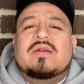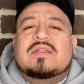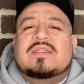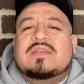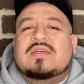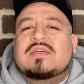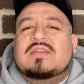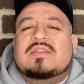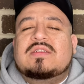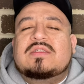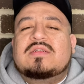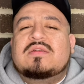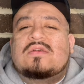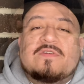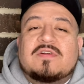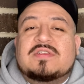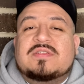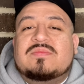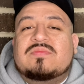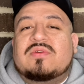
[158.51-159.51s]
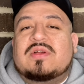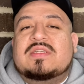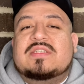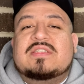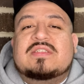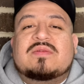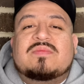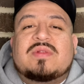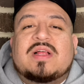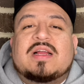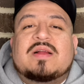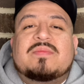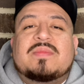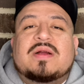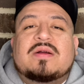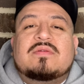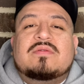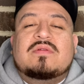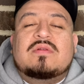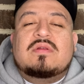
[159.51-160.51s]
Touch. First impressions of Black
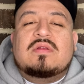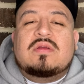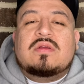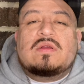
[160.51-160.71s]
Mountain.